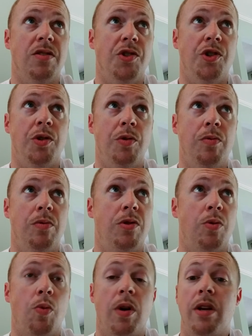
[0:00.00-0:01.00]
June
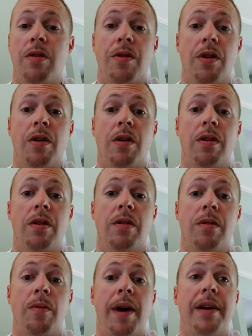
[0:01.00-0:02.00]
23rd
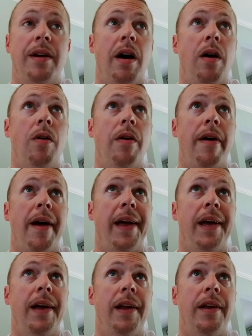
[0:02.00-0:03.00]
right now,
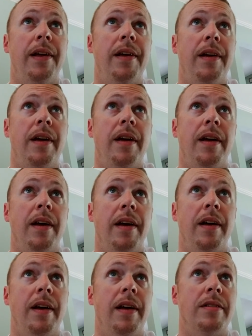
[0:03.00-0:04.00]
and
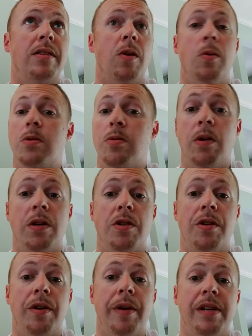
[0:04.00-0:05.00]
it's close to
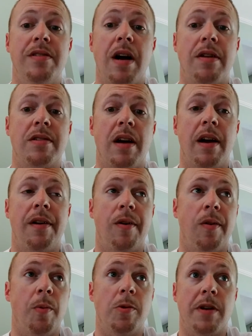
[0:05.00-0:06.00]
100 degrees outside
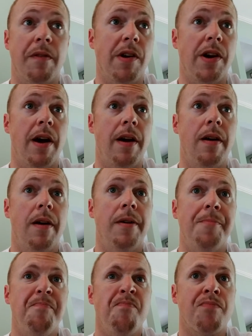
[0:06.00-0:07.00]
almost every day.
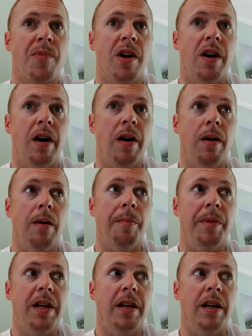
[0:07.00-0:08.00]

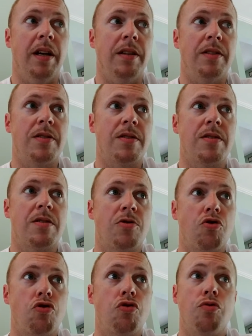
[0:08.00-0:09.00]

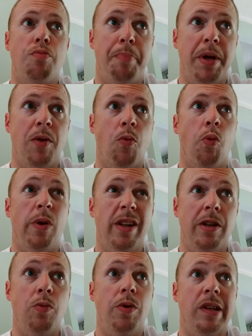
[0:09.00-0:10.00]
It's been
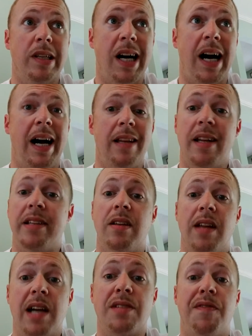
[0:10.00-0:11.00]
really, really hot like the
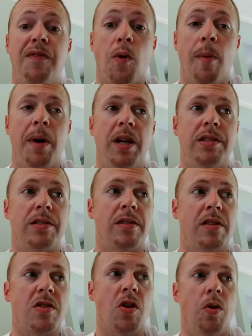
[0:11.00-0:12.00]
last 4 months.
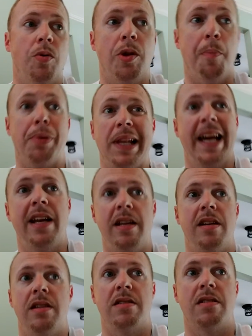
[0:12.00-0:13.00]
So the plant
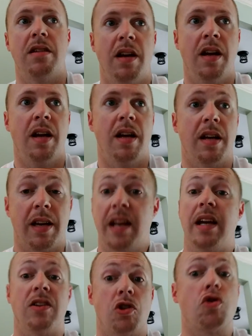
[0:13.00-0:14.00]
is
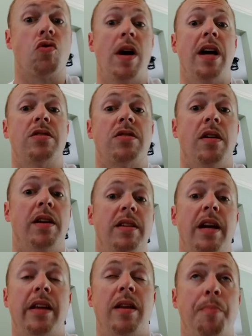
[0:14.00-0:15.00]
getting stressed on a
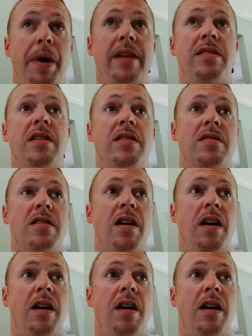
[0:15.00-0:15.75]
daily basis,